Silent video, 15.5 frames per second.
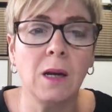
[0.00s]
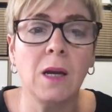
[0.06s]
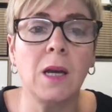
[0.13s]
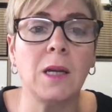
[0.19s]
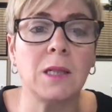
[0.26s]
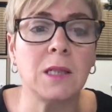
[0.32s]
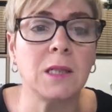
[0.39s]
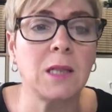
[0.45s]

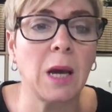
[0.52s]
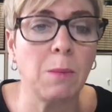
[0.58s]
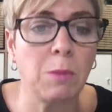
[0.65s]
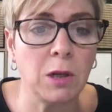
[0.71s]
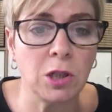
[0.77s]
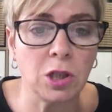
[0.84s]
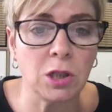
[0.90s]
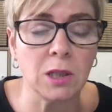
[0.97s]

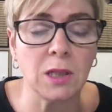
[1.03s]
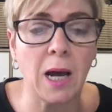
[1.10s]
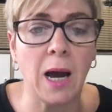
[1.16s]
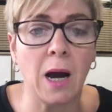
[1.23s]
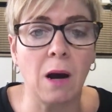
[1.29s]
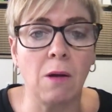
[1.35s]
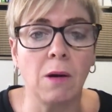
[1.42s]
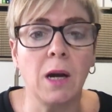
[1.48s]
establishes
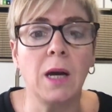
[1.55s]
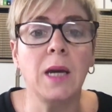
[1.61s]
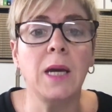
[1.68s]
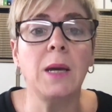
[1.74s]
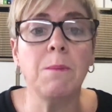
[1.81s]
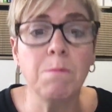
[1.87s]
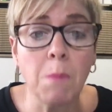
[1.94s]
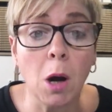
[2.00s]
our
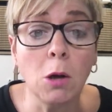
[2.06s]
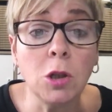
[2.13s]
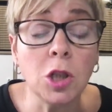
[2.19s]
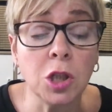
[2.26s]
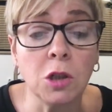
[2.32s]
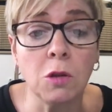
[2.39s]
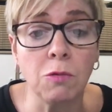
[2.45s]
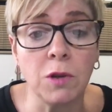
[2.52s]

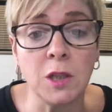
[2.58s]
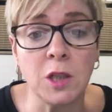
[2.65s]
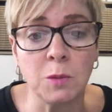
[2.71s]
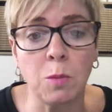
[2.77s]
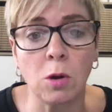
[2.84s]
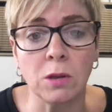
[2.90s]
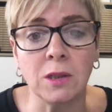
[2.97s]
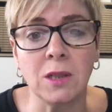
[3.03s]
emotional
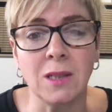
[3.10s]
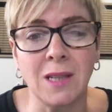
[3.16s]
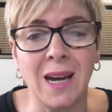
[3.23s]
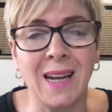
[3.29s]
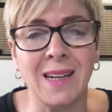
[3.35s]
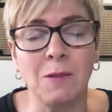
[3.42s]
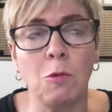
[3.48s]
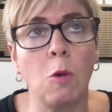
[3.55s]
responses
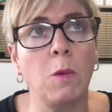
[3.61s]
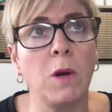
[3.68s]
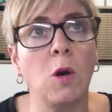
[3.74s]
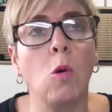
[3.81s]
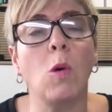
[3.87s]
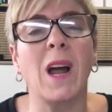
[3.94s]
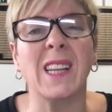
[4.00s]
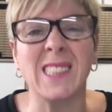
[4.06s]
and what we
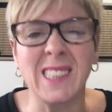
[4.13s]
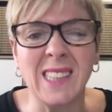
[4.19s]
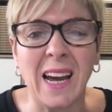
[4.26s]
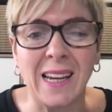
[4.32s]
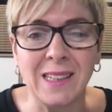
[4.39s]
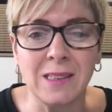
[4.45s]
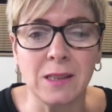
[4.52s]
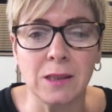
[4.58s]
call our
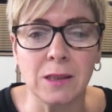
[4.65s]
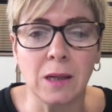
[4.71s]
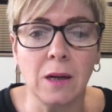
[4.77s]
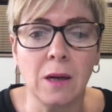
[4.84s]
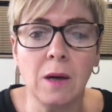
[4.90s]
states.